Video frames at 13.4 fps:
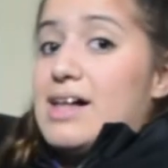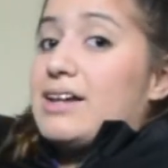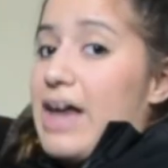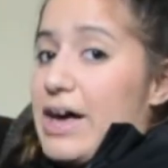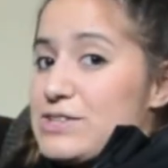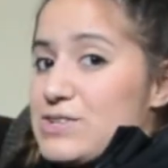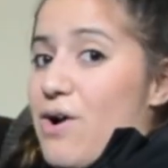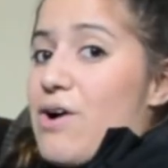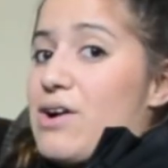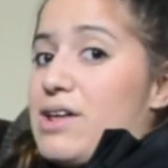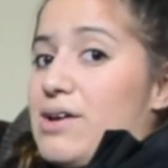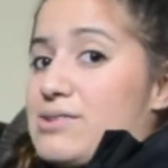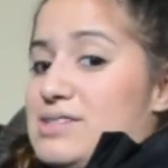Last
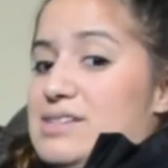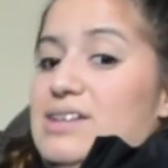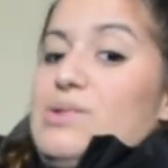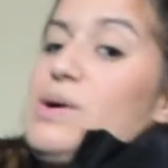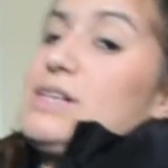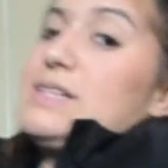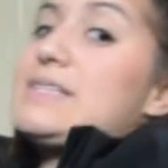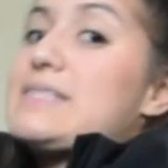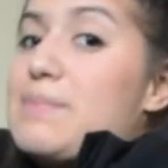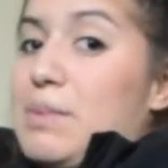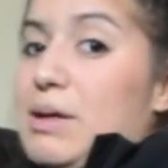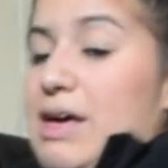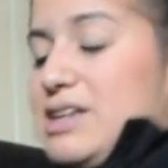cardio sequence,
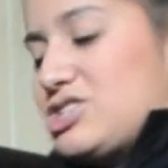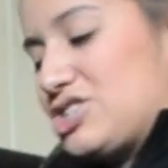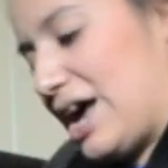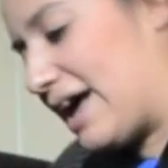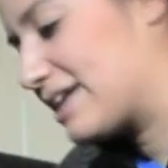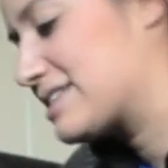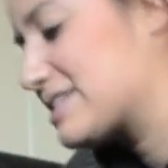plank jacks.